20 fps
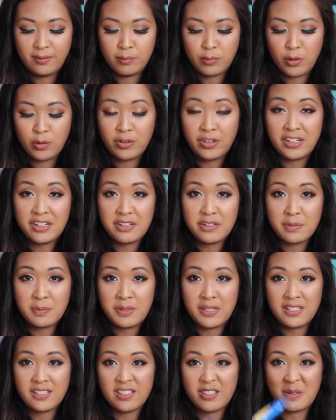broken into
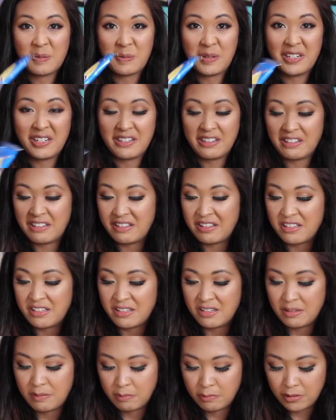pieces. I might not eat
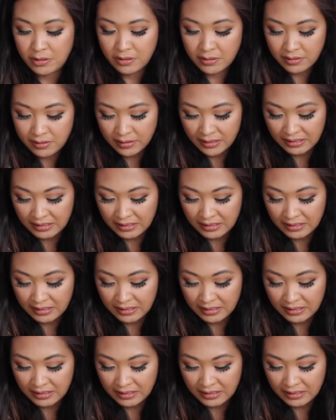this anymore.